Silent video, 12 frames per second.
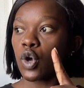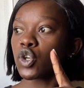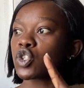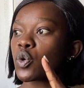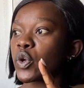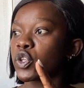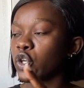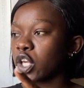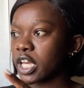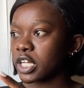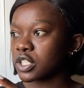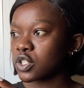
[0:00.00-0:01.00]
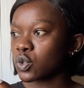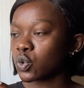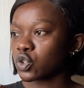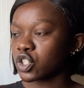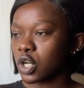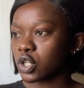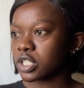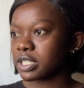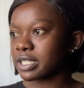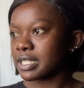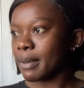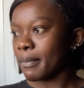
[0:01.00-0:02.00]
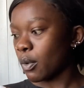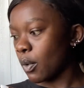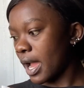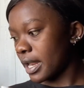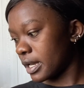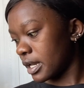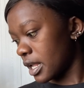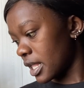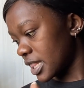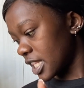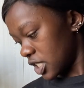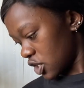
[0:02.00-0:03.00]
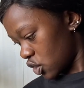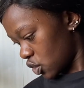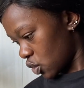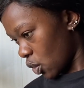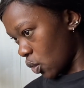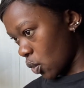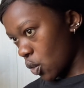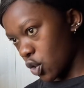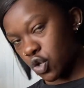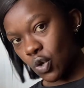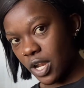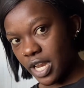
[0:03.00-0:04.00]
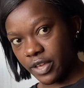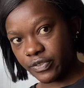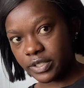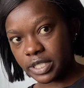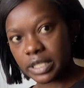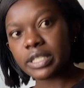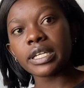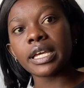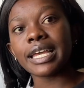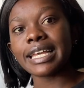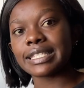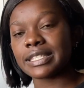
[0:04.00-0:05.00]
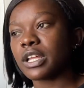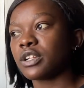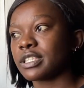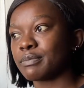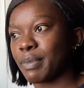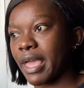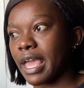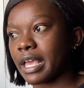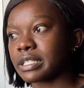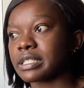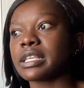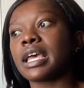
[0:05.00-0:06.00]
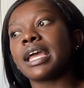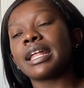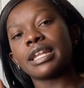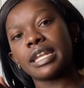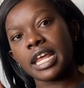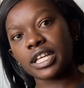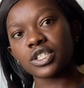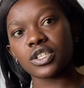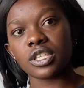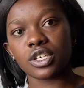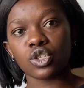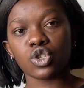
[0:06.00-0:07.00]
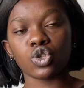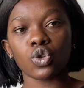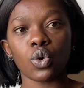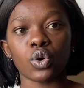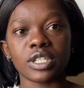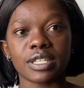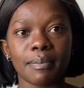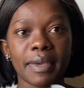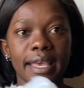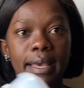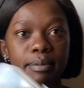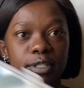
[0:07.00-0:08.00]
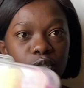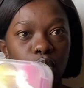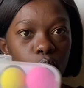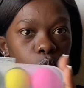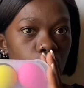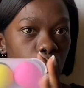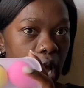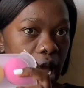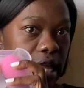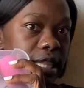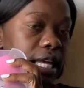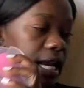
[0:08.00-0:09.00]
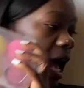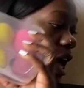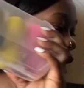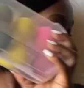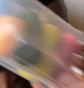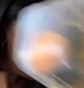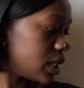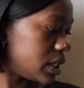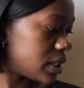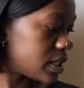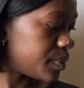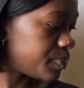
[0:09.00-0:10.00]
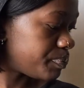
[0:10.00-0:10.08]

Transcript: So when you get into Dragon City number one, there's a store on your left. It sells bags. Next to that store is a makeup store. And then I got these.